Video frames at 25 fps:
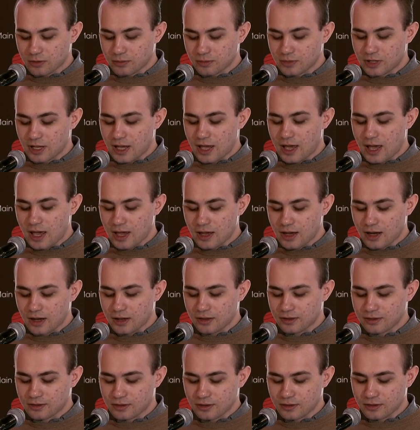The
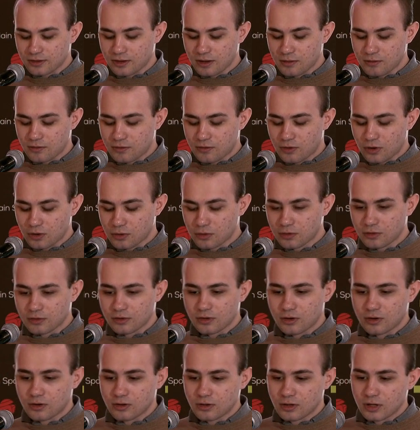AI system focuses
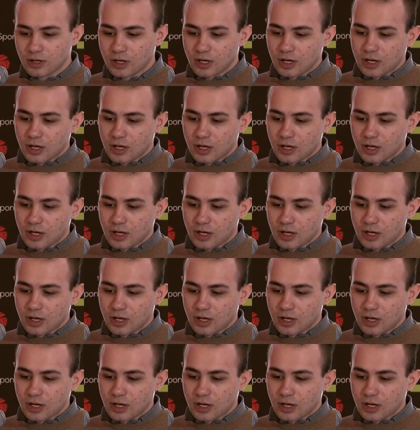on